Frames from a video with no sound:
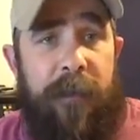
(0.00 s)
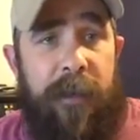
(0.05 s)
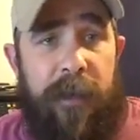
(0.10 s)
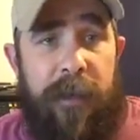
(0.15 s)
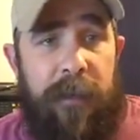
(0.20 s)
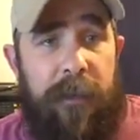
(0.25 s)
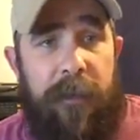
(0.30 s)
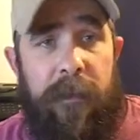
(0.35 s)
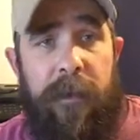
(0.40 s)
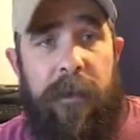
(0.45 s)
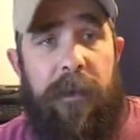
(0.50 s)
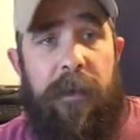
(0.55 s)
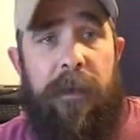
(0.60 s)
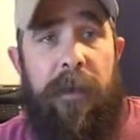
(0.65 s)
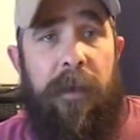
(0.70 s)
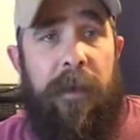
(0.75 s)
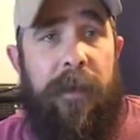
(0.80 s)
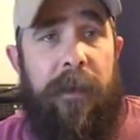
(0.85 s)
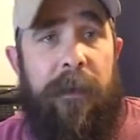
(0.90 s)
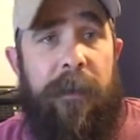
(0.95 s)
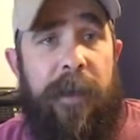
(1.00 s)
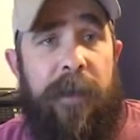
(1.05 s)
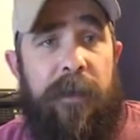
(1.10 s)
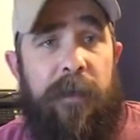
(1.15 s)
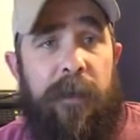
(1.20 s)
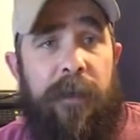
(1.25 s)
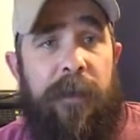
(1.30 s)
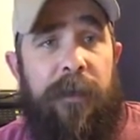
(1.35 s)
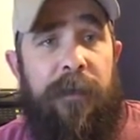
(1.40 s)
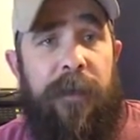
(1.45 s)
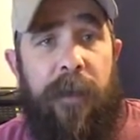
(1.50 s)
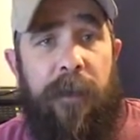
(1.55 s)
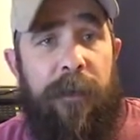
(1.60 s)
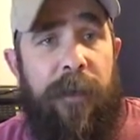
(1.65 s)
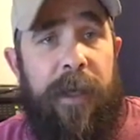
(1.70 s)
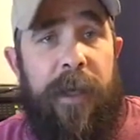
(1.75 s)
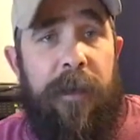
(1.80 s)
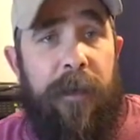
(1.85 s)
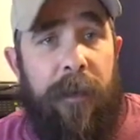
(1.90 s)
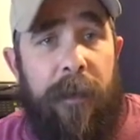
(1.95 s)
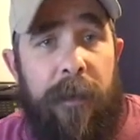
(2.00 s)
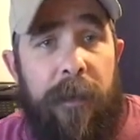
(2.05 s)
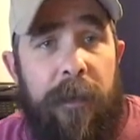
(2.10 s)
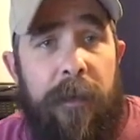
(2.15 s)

just don't even mess with your phone either.